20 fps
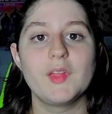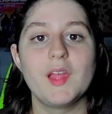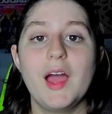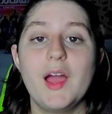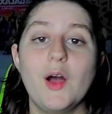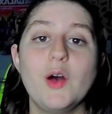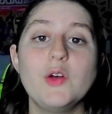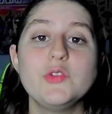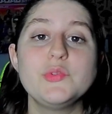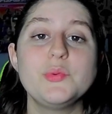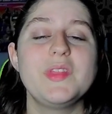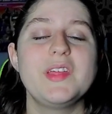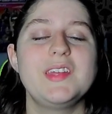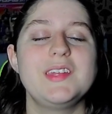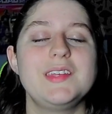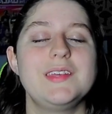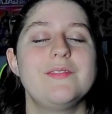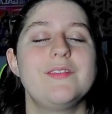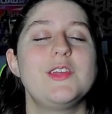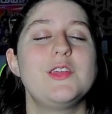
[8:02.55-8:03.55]
I also would like
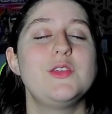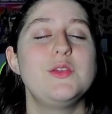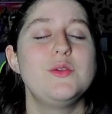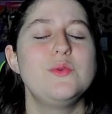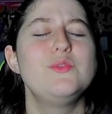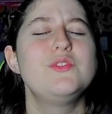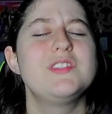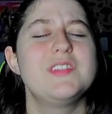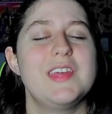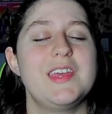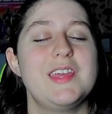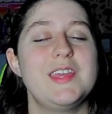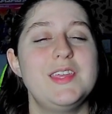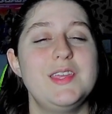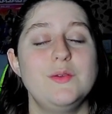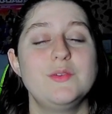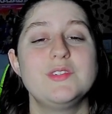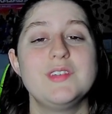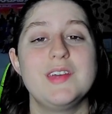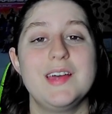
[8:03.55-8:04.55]
to give a huge thank
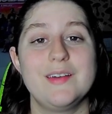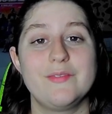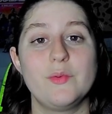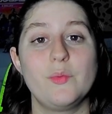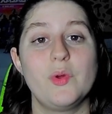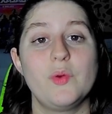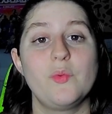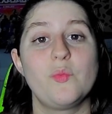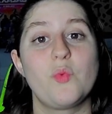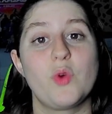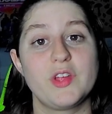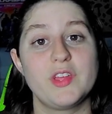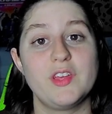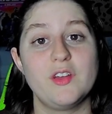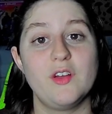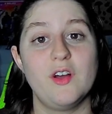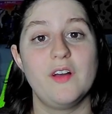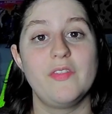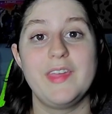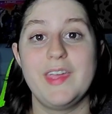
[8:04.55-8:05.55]
you to everyone working
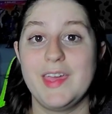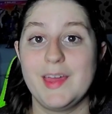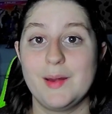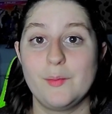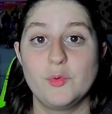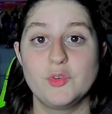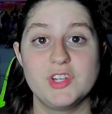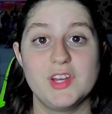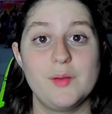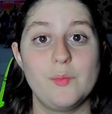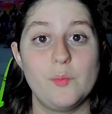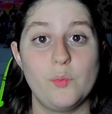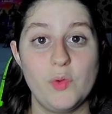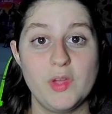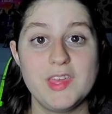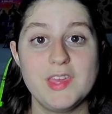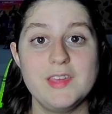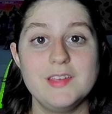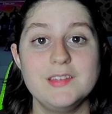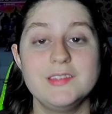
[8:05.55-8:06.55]
on the Animal Jam
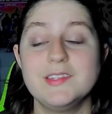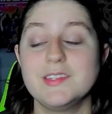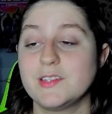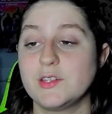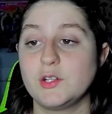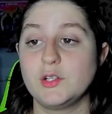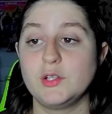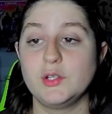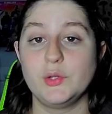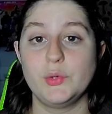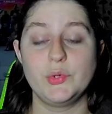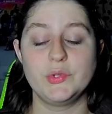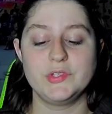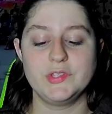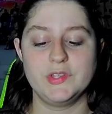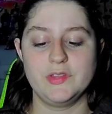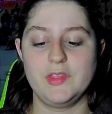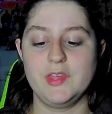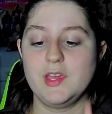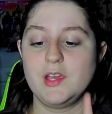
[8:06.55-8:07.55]
wikis. This
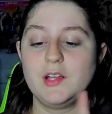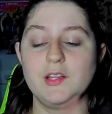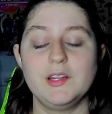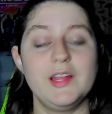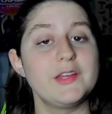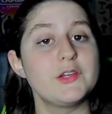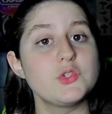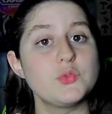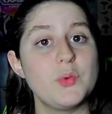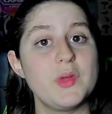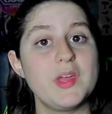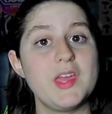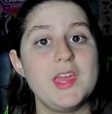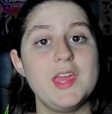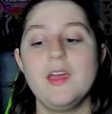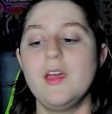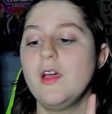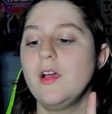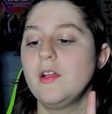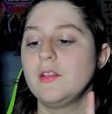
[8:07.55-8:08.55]
includes the Collector's
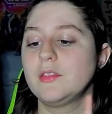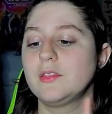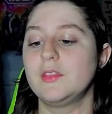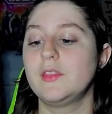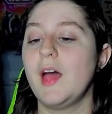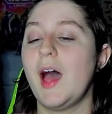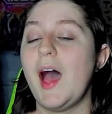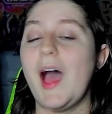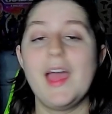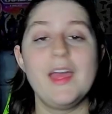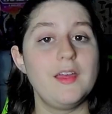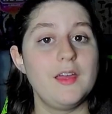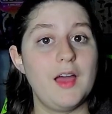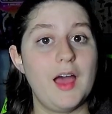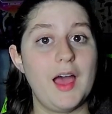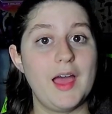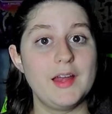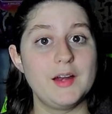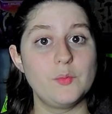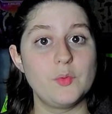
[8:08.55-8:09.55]
Wiki, the
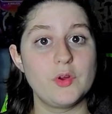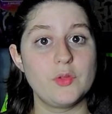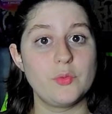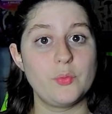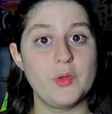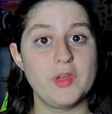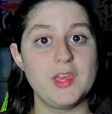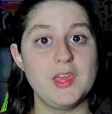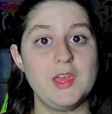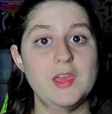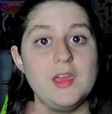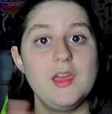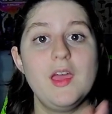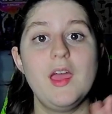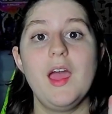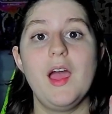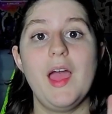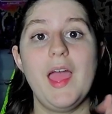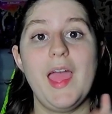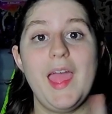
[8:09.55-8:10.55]
Item Worth Wiki,
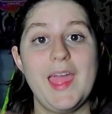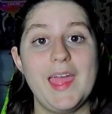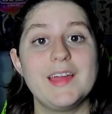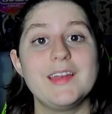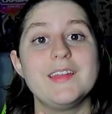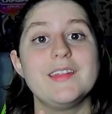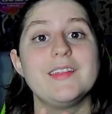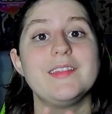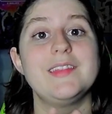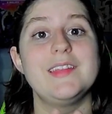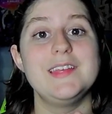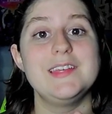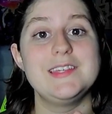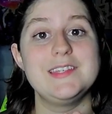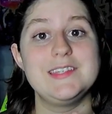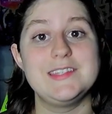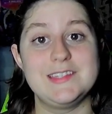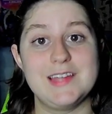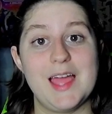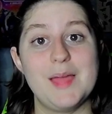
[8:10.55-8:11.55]
and the
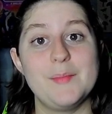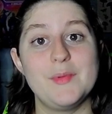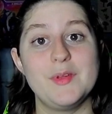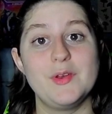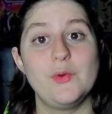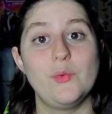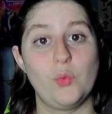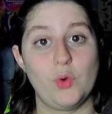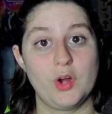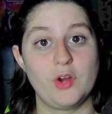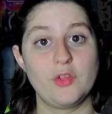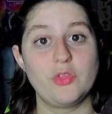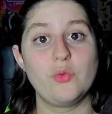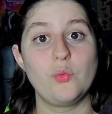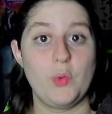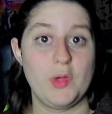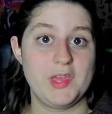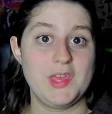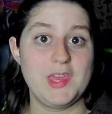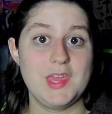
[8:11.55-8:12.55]
Diamond Worth
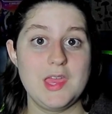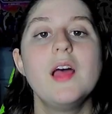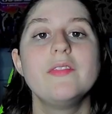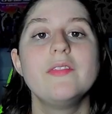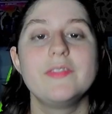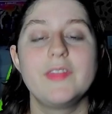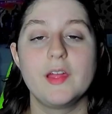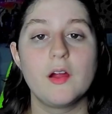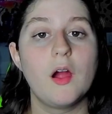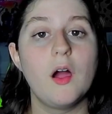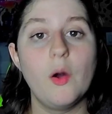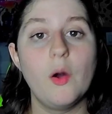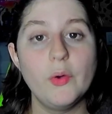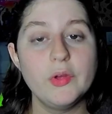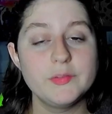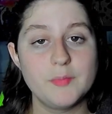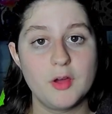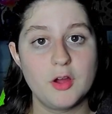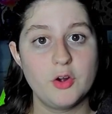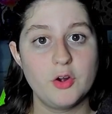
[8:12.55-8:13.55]
Wiki. They are
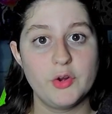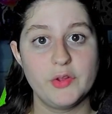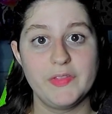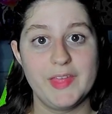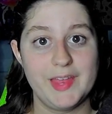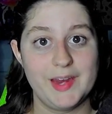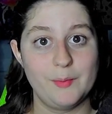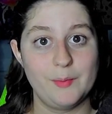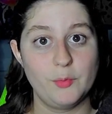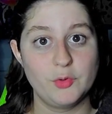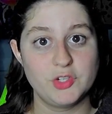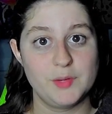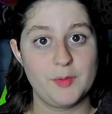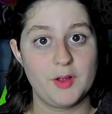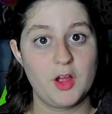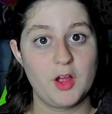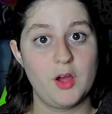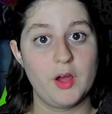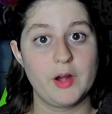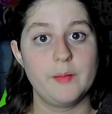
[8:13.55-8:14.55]
always monitoring the Animal Jam
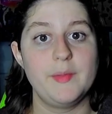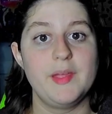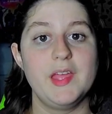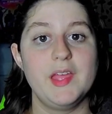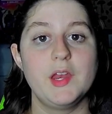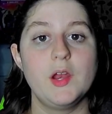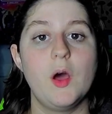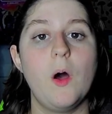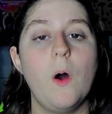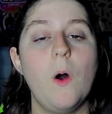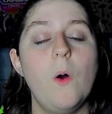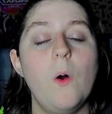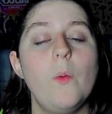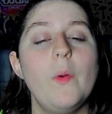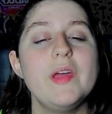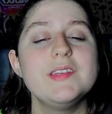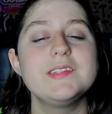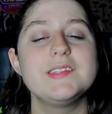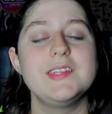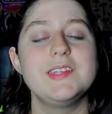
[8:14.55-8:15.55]
economy and
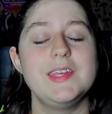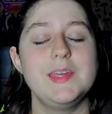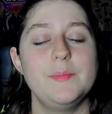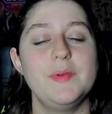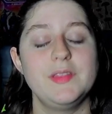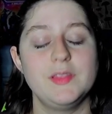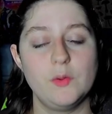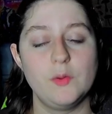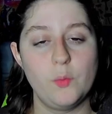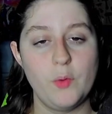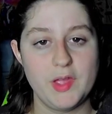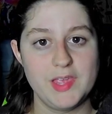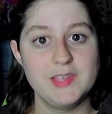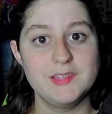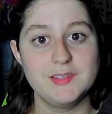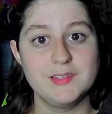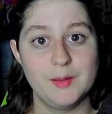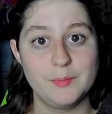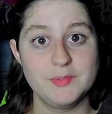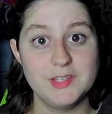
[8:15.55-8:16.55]
always keeping the
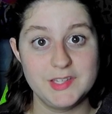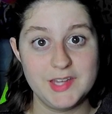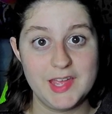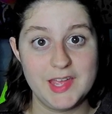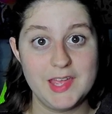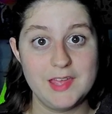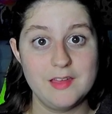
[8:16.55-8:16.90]
wikis up to date.